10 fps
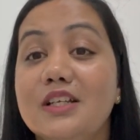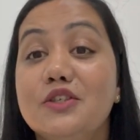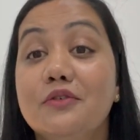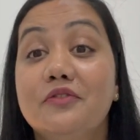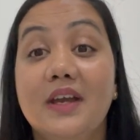
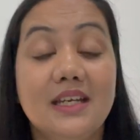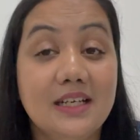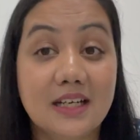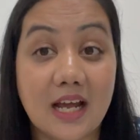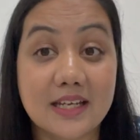So a very
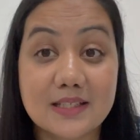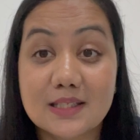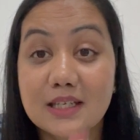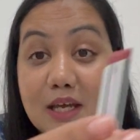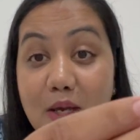
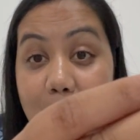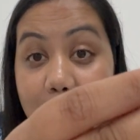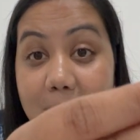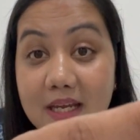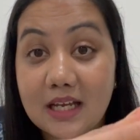nice
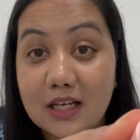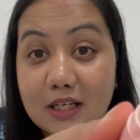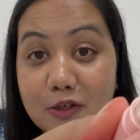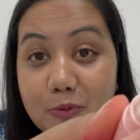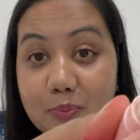pink
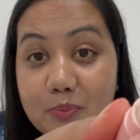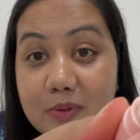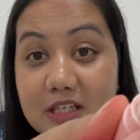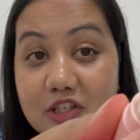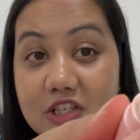
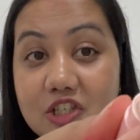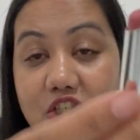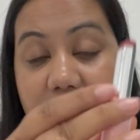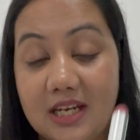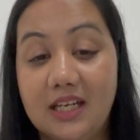peachy
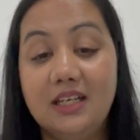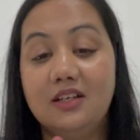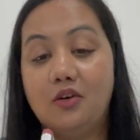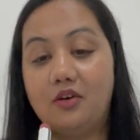shade.